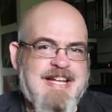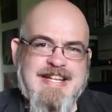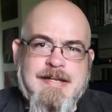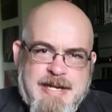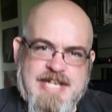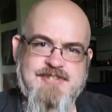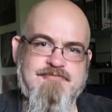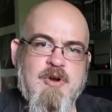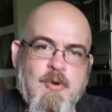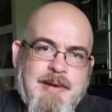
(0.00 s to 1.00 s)
limits
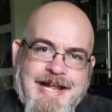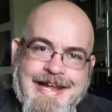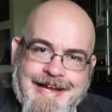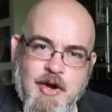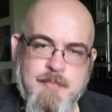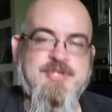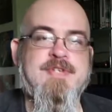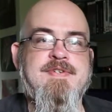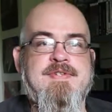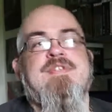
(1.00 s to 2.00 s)
role-playing
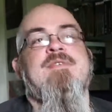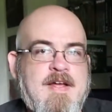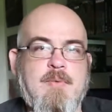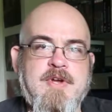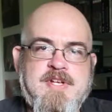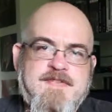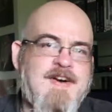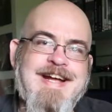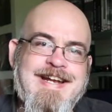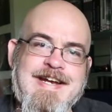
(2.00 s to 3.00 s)
options. That works
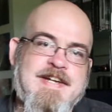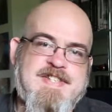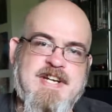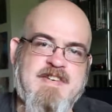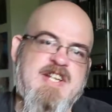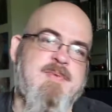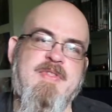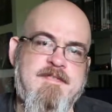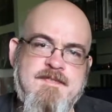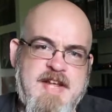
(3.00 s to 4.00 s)
fine in a series
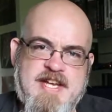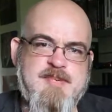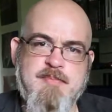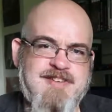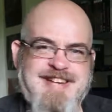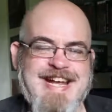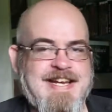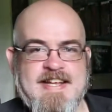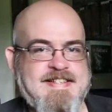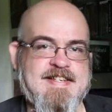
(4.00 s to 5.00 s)
with a fixed
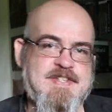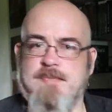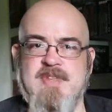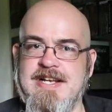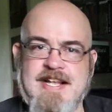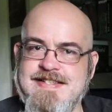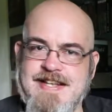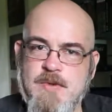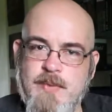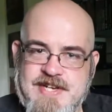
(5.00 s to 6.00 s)
protagonist in something like,
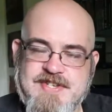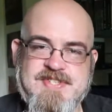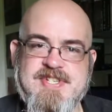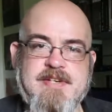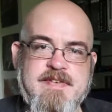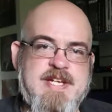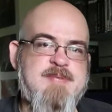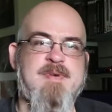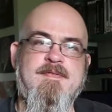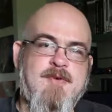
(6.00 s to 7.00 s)
say, the Witcher series,
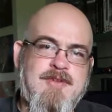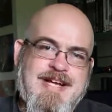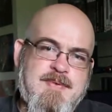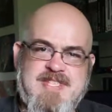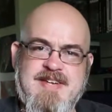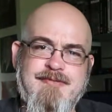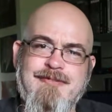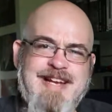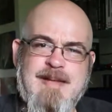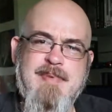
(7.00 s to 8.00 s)
but Fallout's never
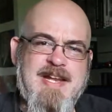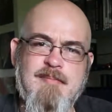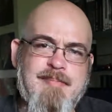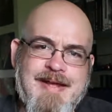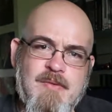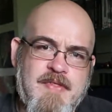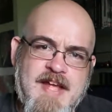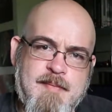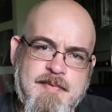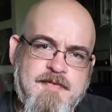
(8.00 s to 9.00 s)
really been about
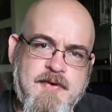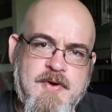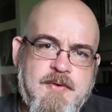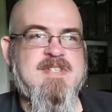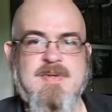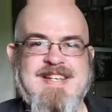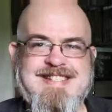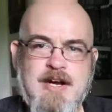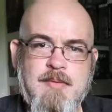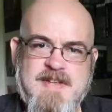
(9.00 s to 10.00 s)
that before. So they
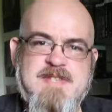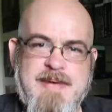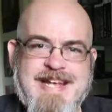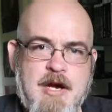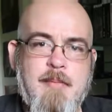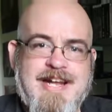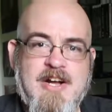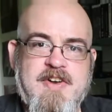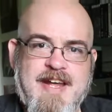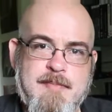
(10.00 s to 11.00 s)
set up this big, oh my
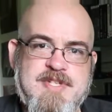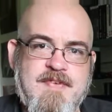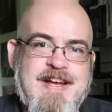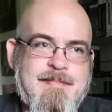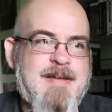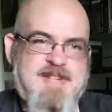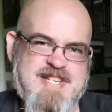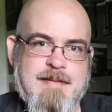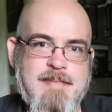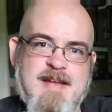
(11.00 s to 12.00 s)
god, I must find my
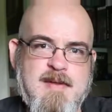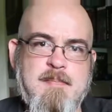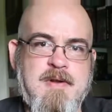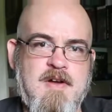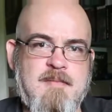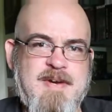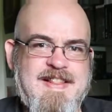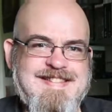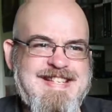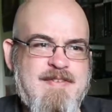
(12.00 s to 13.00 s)
missing baby plot, but
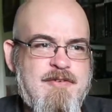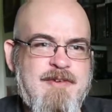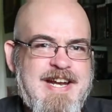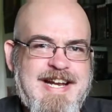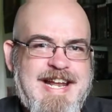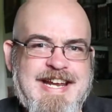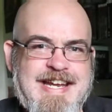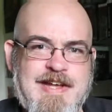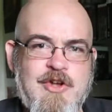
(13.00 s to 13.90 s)
there's never really any